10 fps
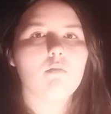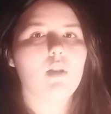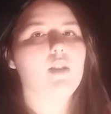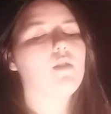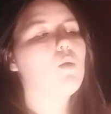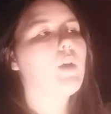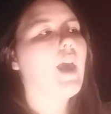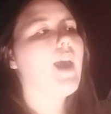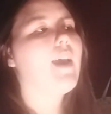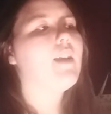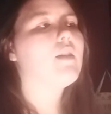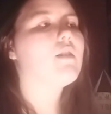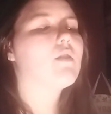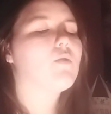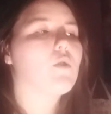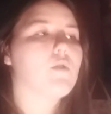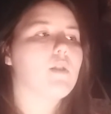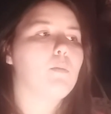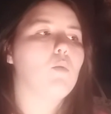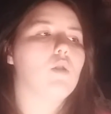It's okay for
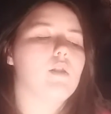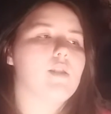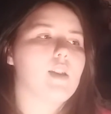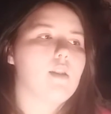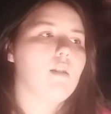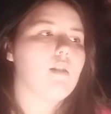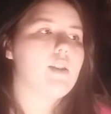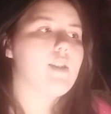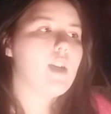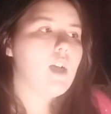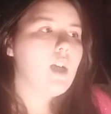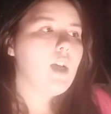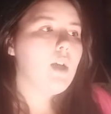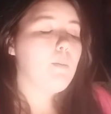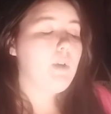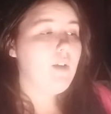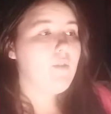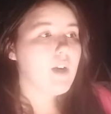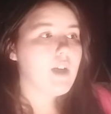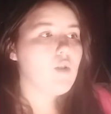someone to not be
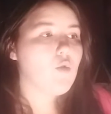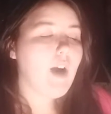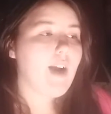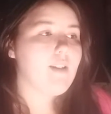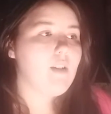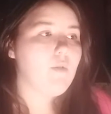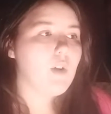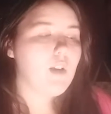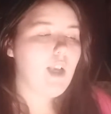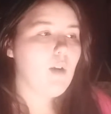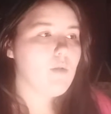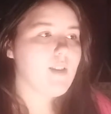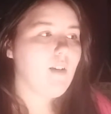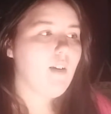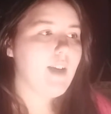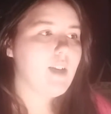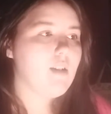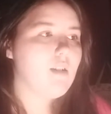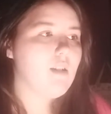very attractive on the outside.